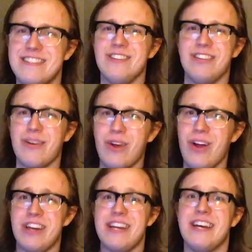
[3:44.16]
Like,
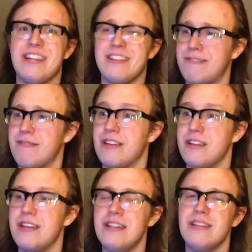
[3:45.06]
really?
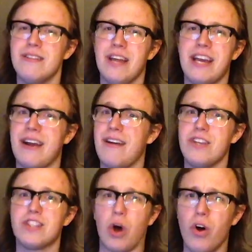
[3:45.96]
Like,
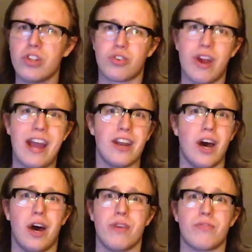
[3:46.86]
this whole trend
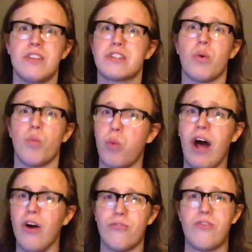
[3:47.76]
of this
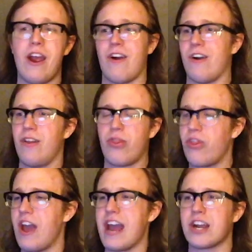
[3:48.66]
welfare
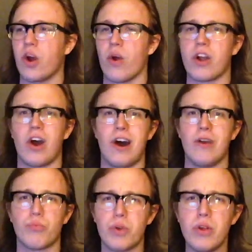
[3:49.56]
thing going
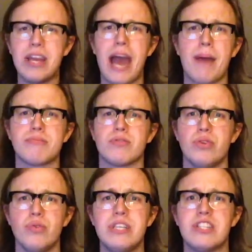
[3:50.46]
on really
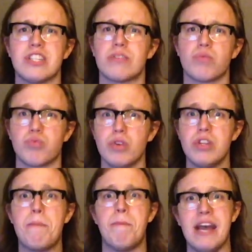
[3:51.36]
absolutely just really
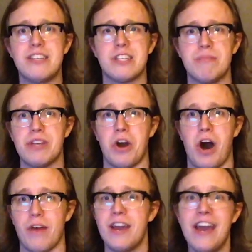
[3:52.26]
pisses me
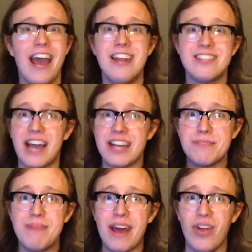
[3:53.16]
off. And this guy's a
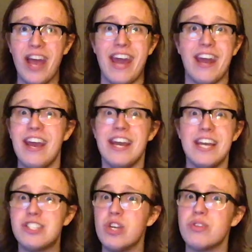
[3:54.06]
metalhead.
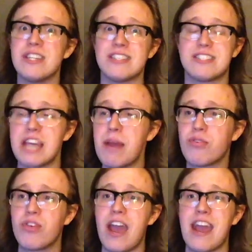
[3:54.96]
He's using the same
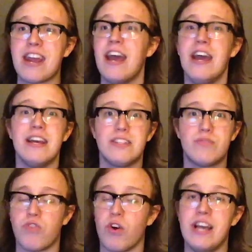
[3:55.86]
thing
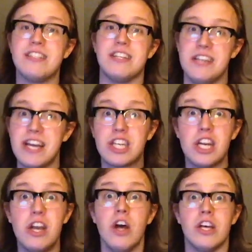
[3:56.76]
for his addiction,
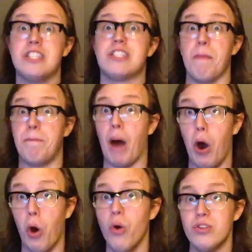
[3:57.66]
his
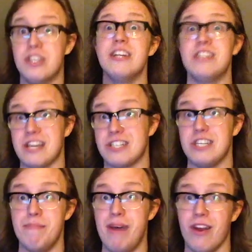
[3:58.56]
supposed addiction to
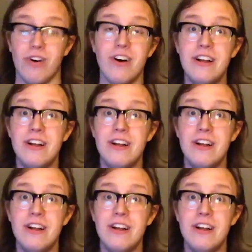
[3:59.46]
metal,